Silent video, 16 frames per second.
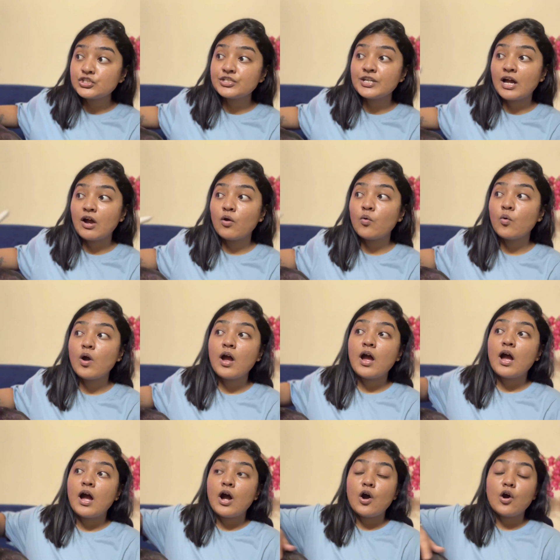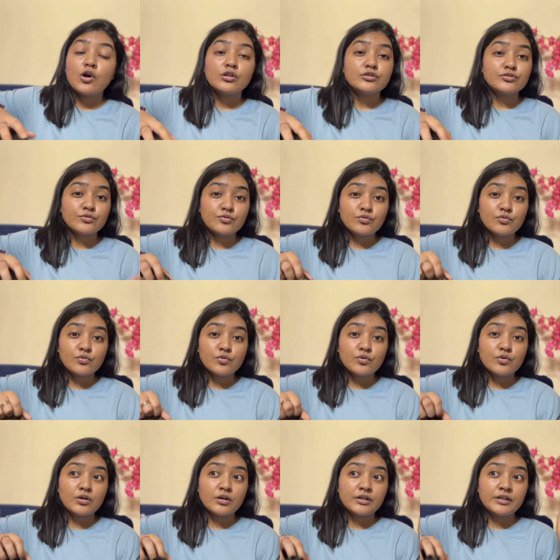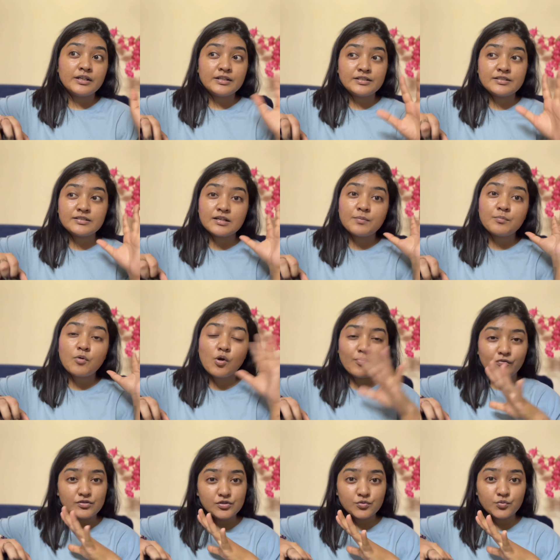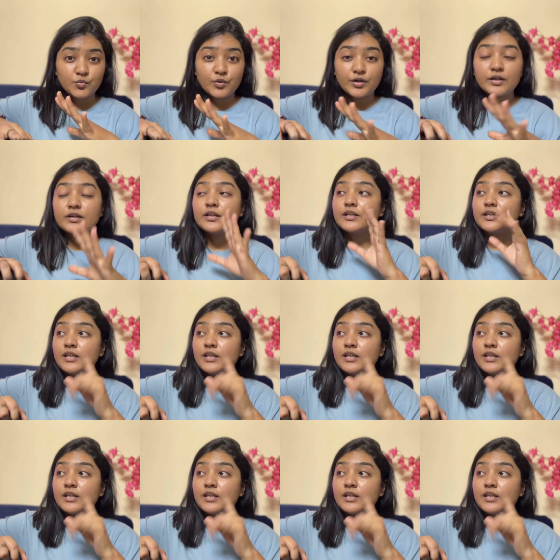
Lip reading: Now also did some office work.